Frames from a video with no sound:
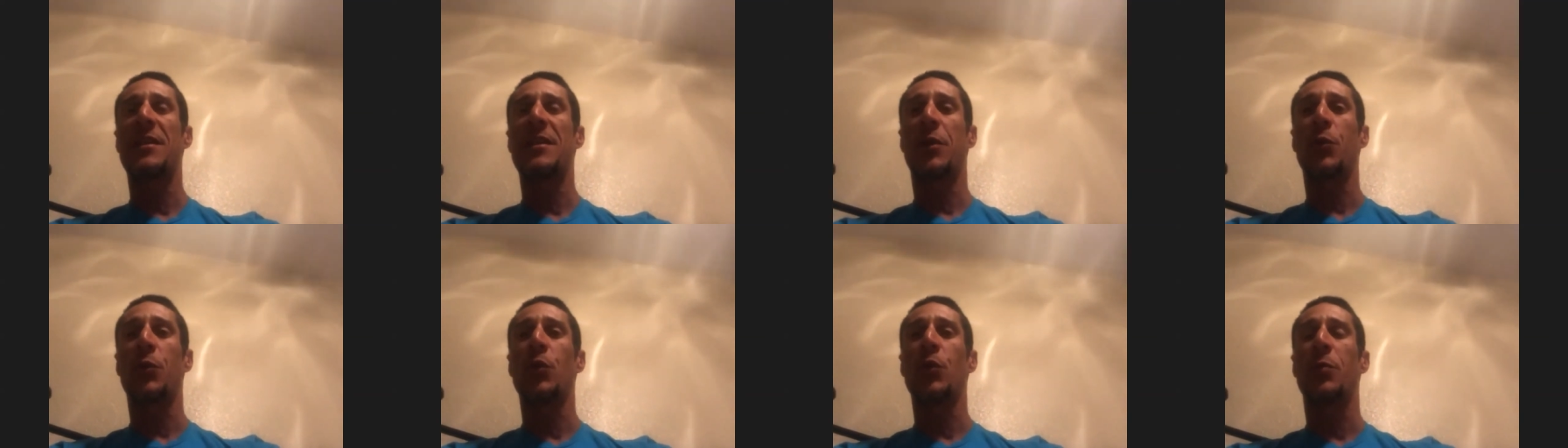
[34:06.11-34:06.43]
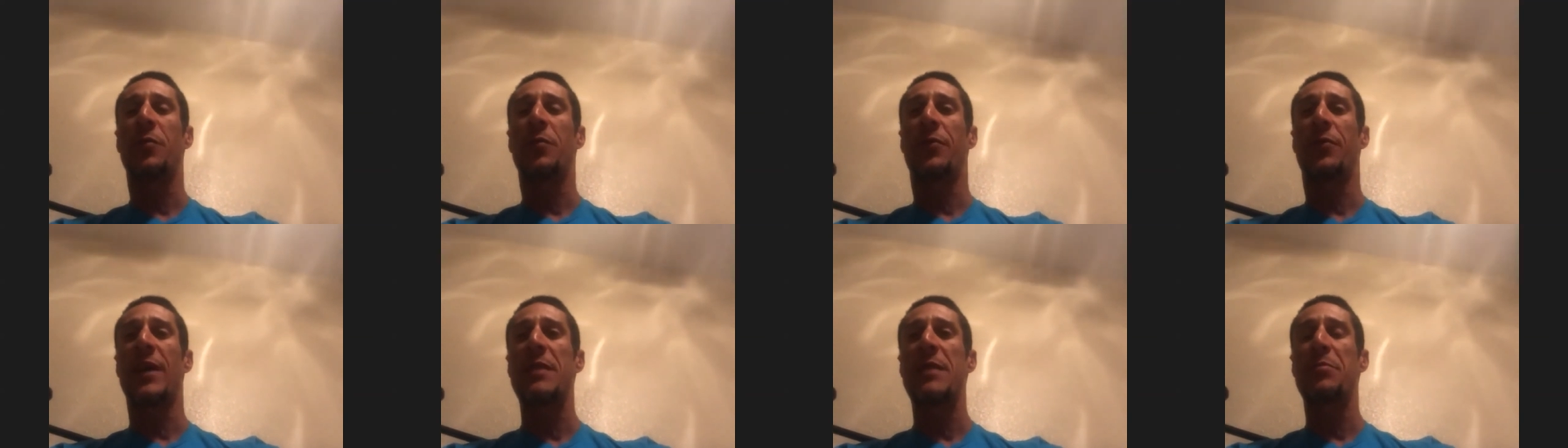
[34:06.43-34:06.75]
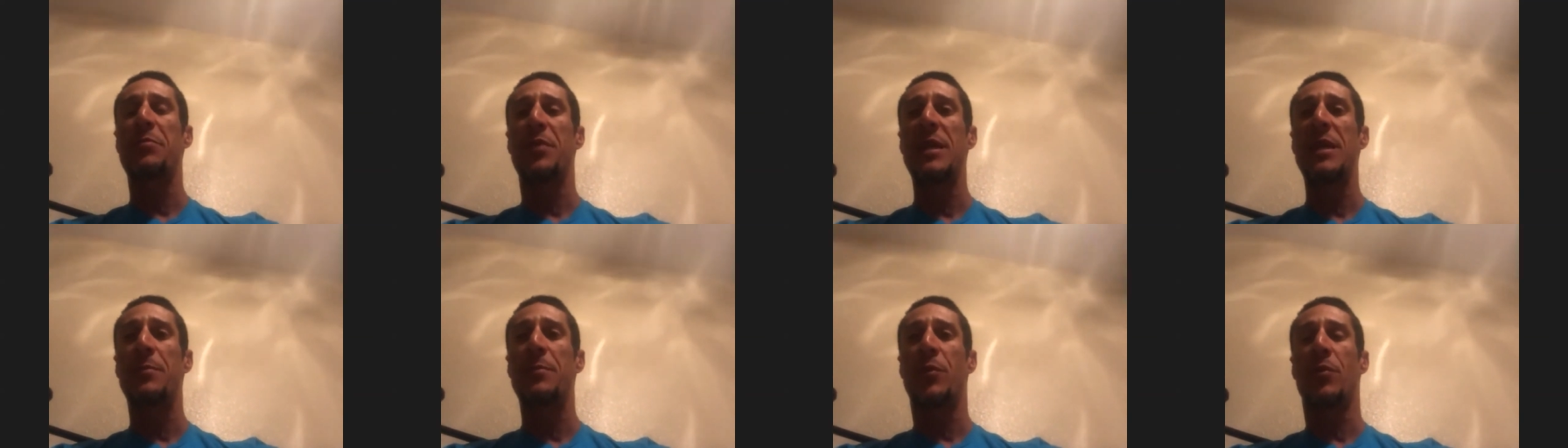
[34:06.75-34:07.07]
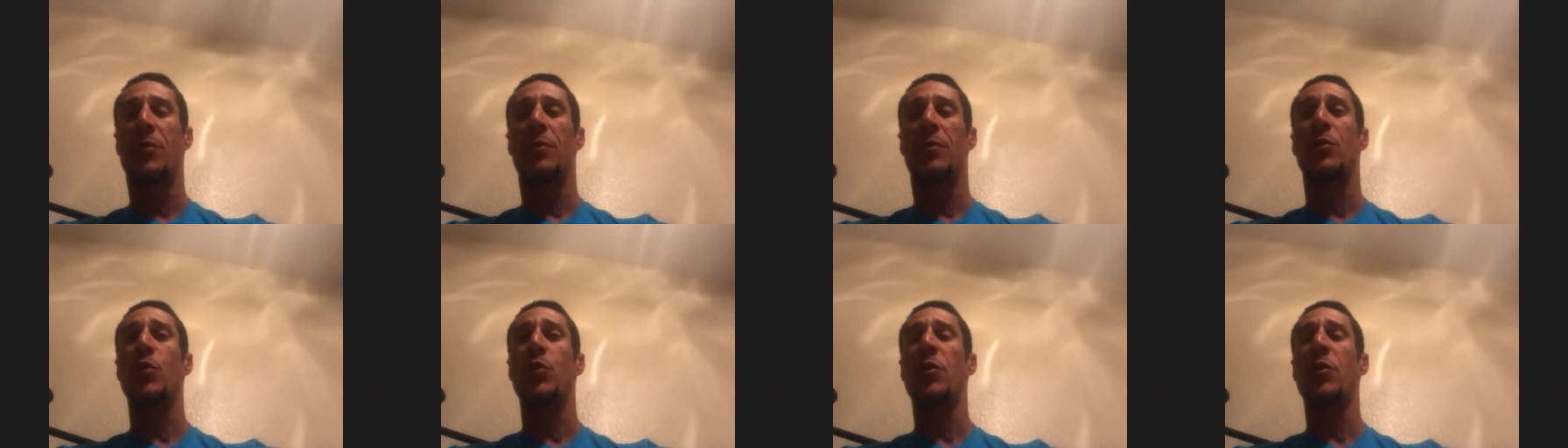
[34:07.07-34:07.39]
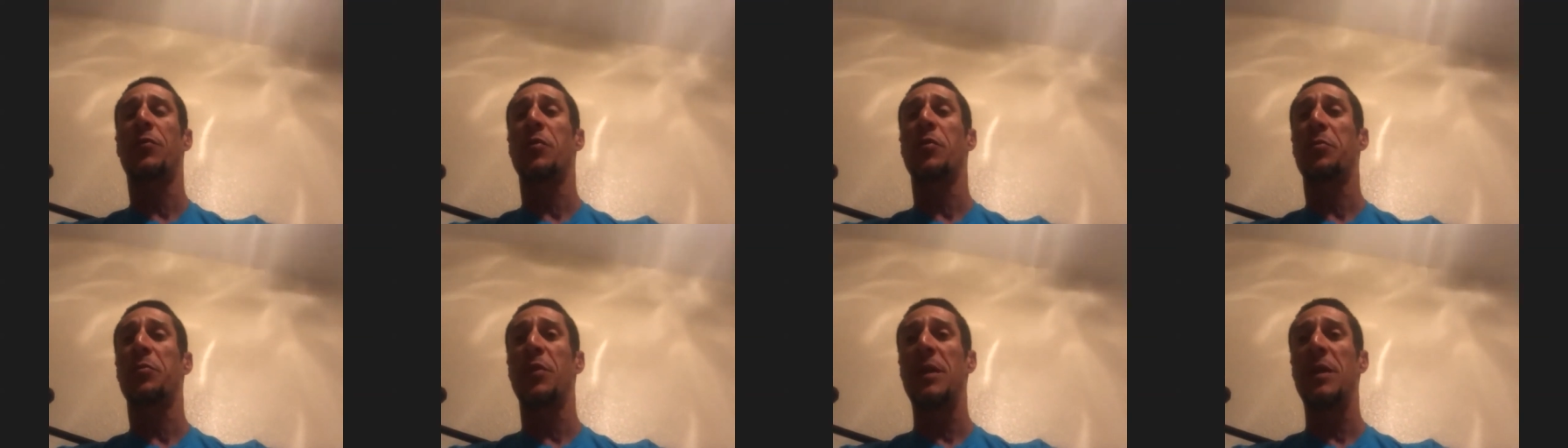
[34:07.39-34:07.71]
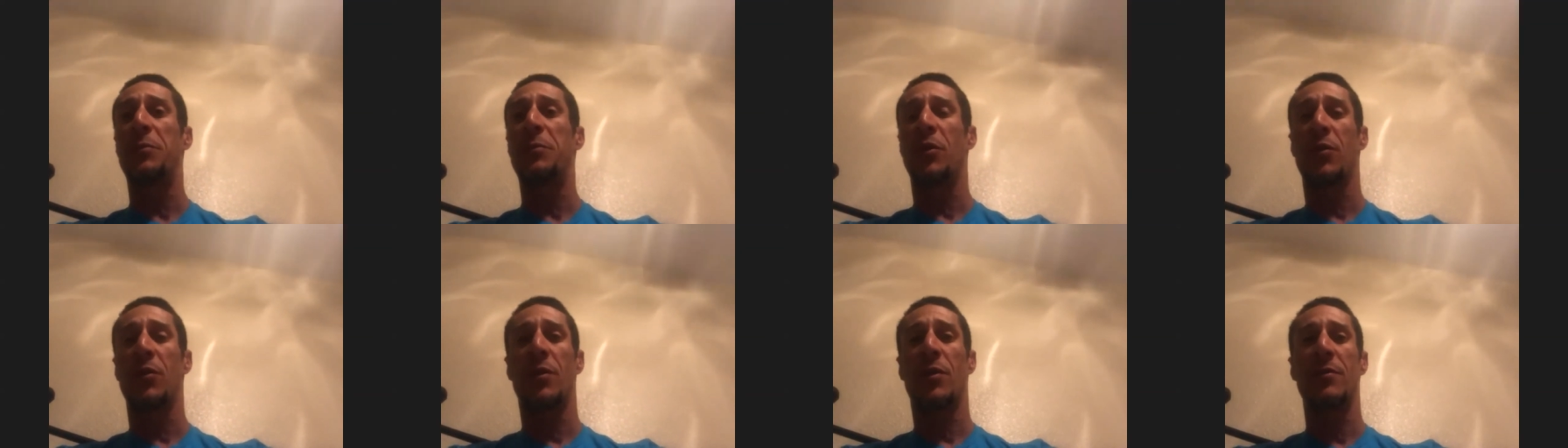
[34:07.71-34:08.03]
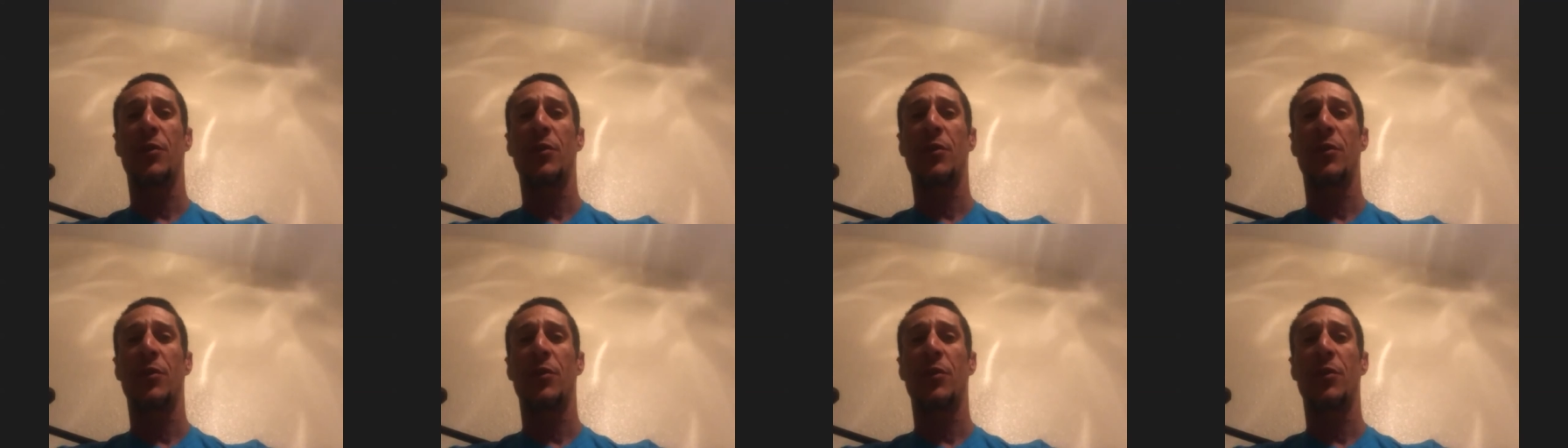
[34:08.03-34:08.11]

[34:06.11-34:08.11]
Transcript: a group, find people, look for people.